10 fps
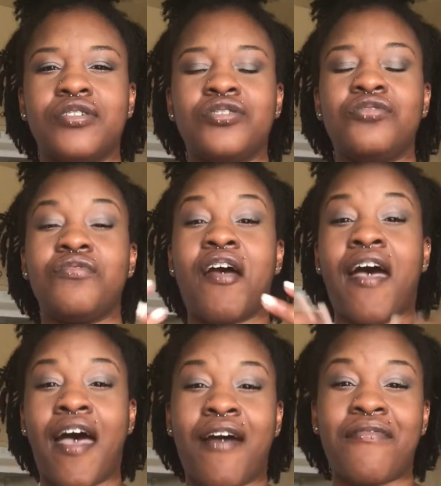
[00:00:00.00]
you
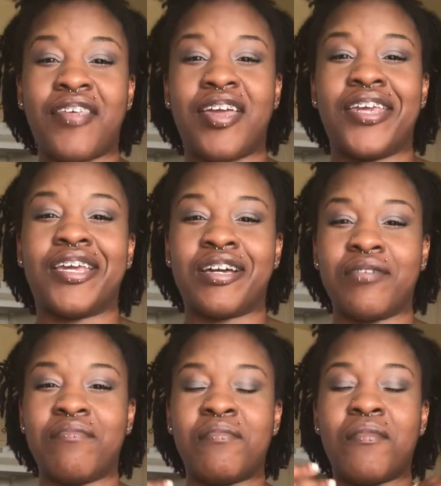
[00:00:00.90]
have that
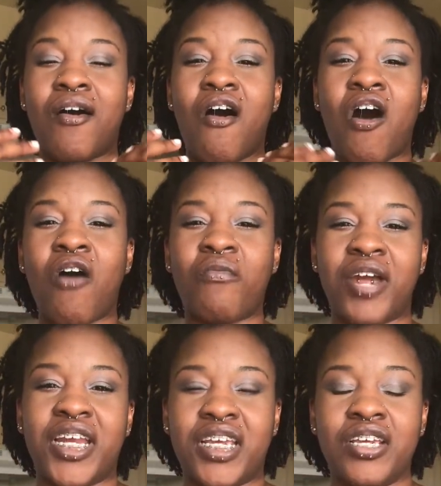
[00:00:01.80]
income
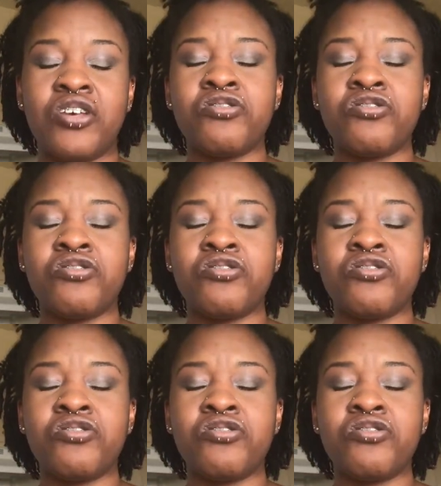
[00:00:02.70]
already.